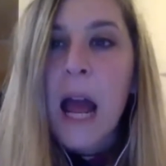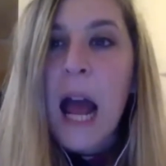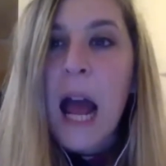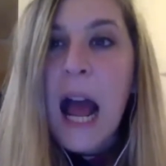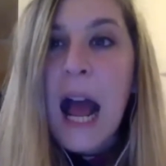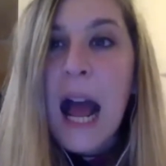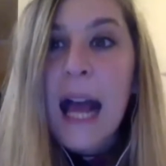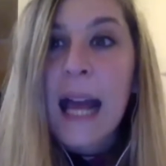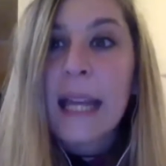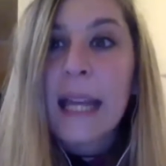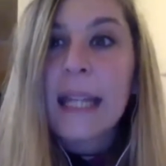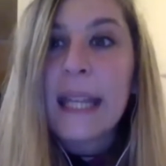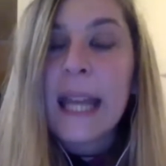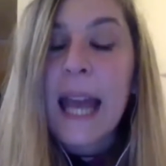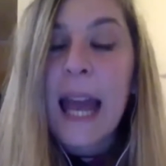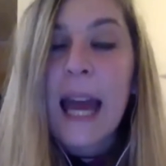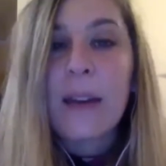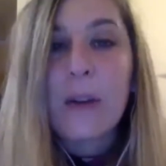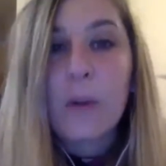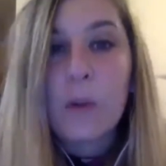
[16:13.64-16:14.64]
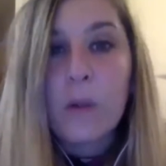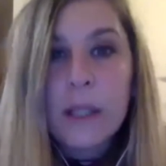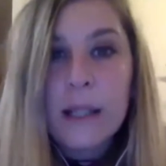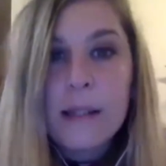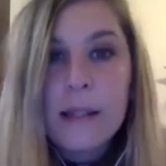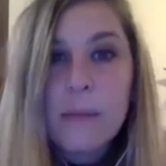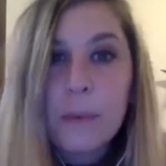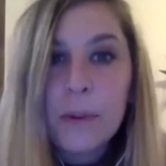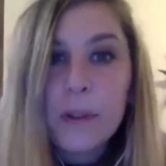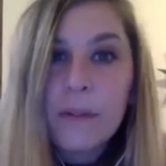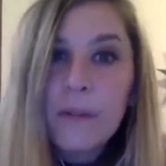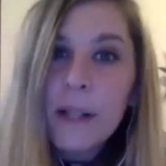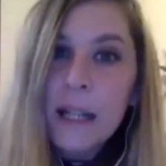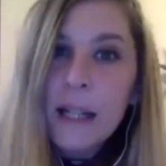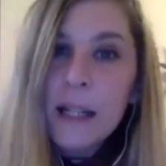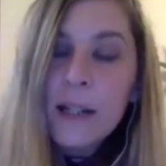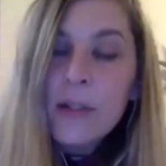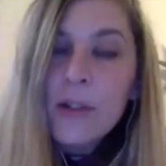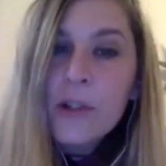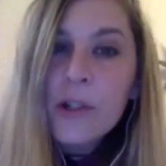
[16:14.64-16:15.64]
I had all this
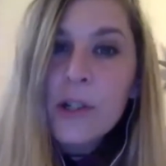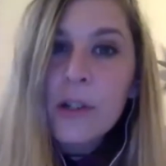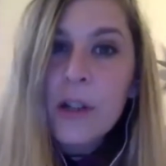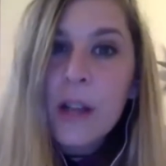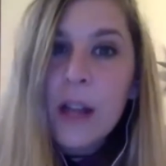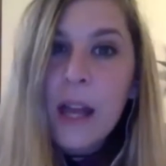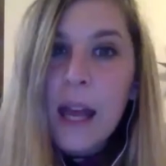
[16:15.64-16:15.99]
privilege